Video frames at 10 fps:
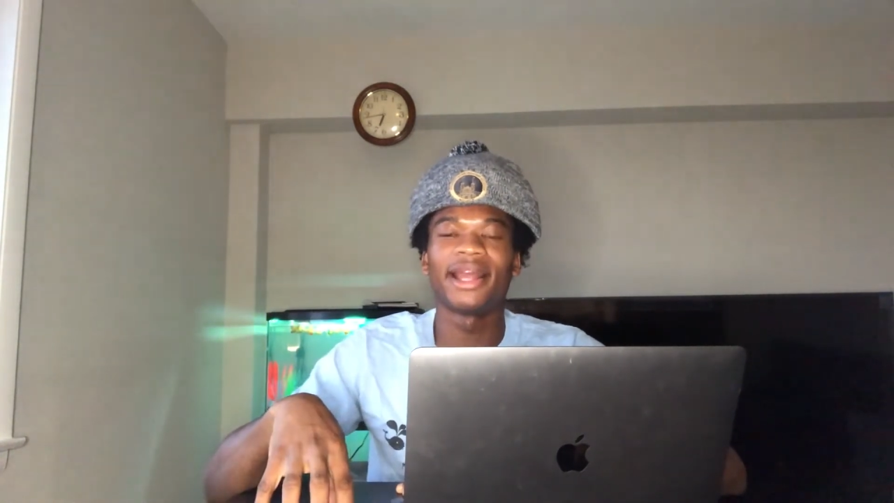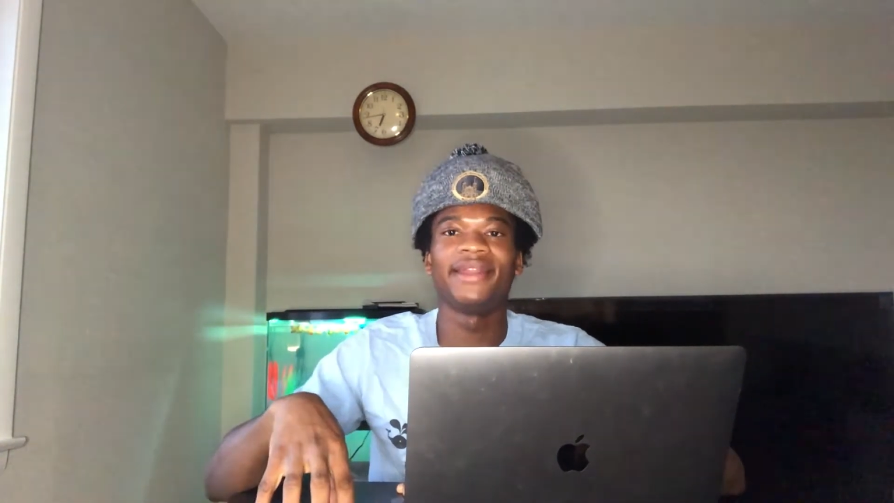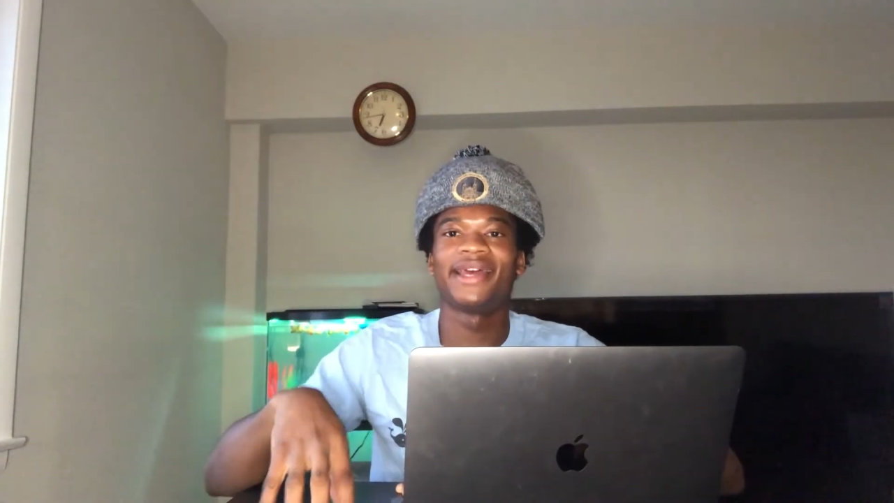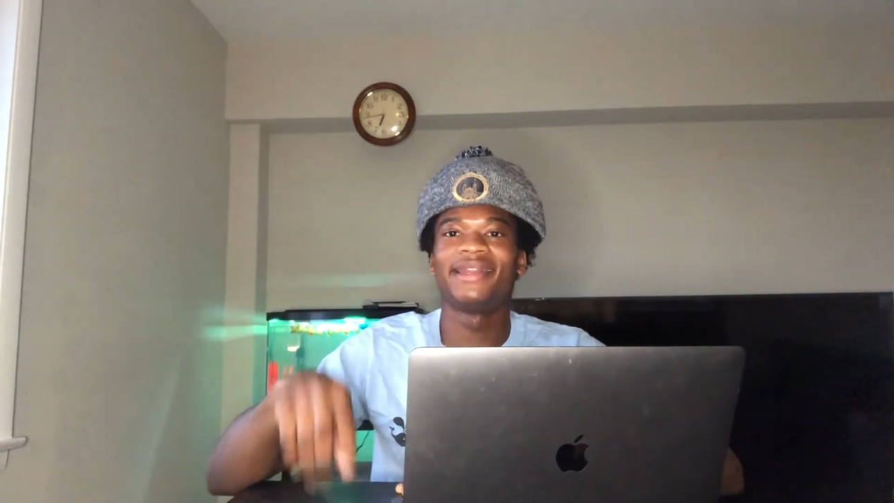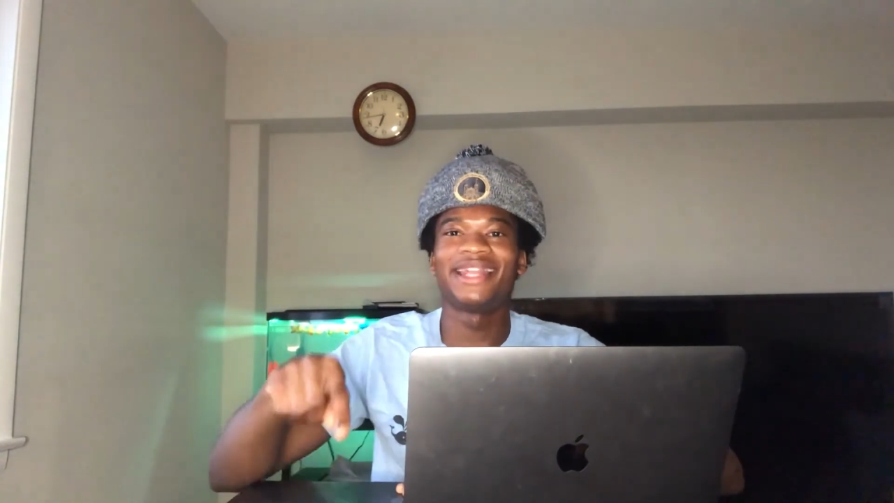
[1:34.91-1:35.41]

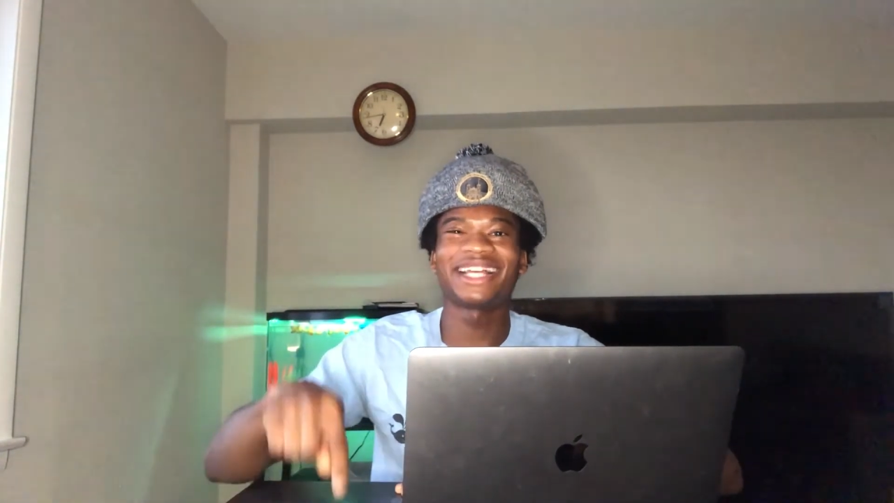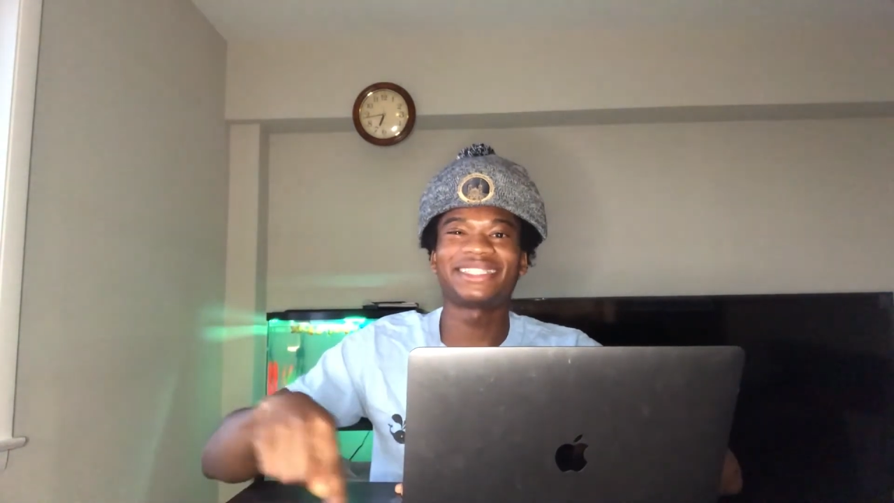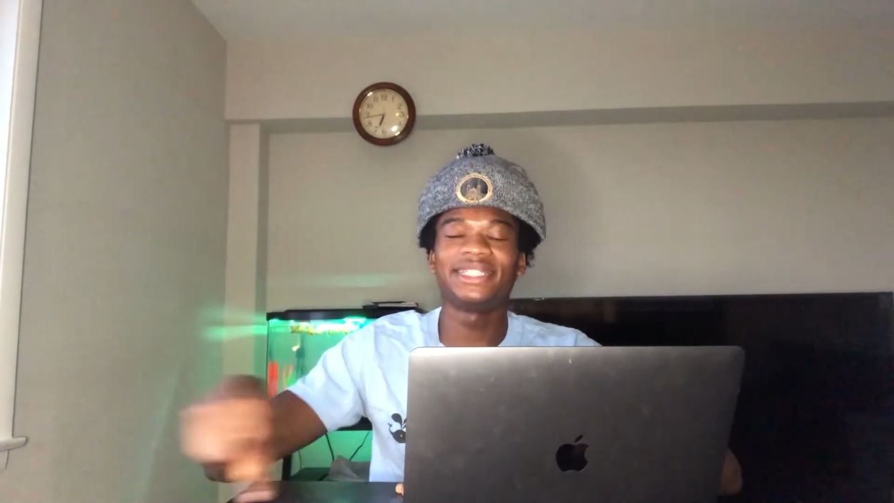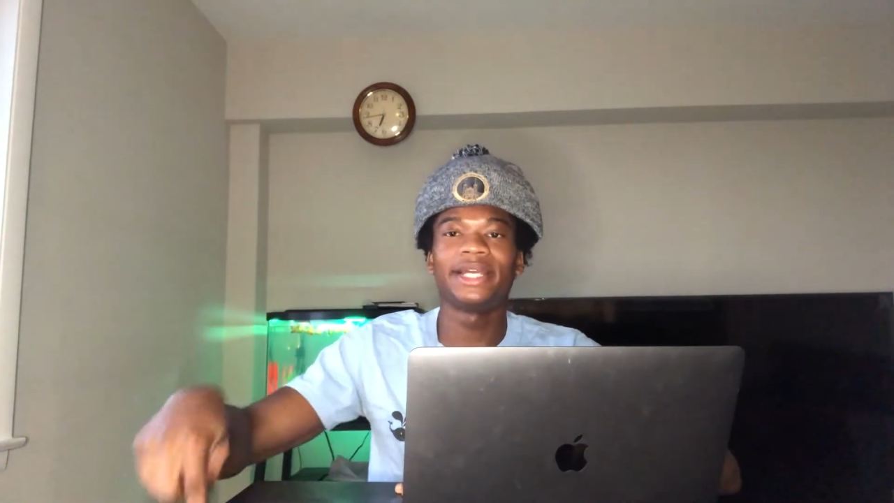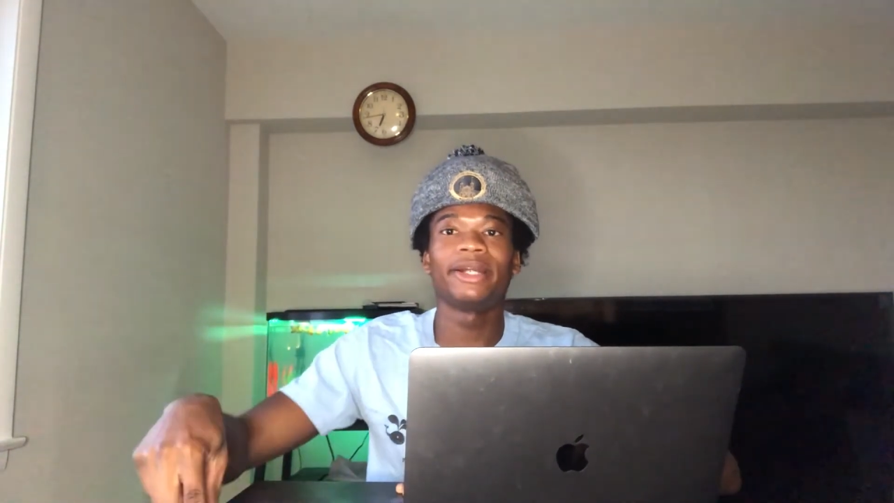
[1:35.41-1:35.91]
and then
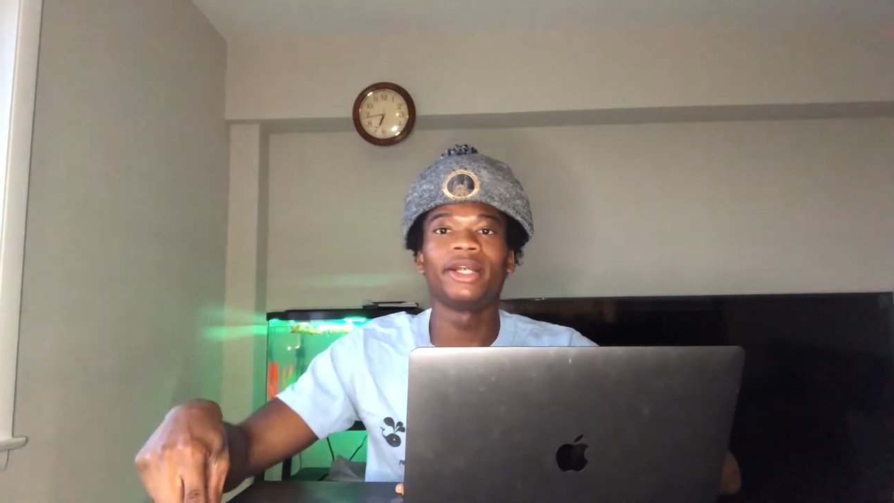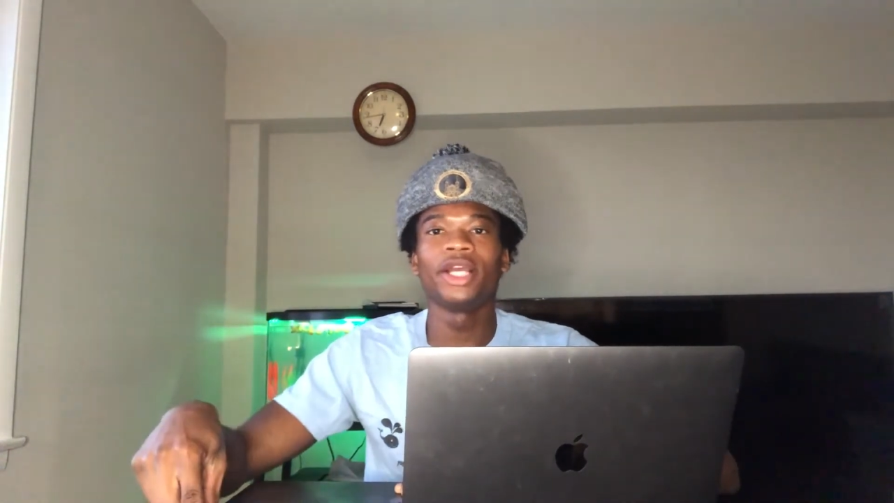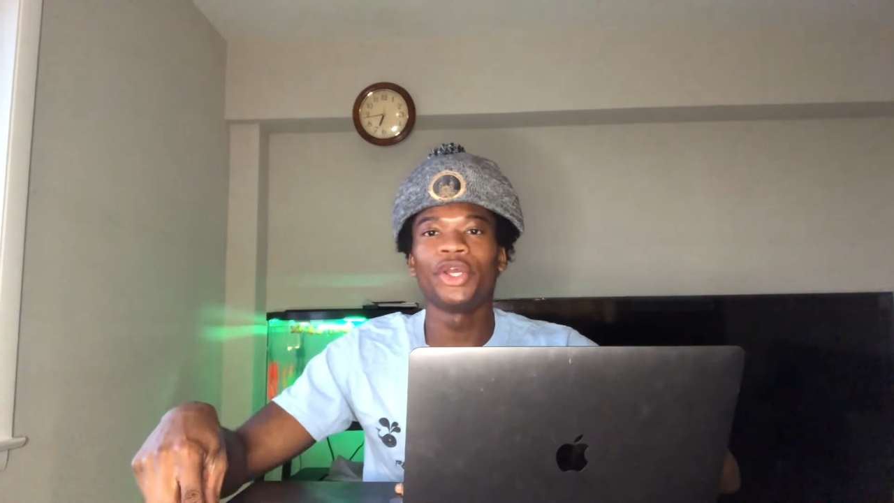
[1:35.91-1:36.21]
next year,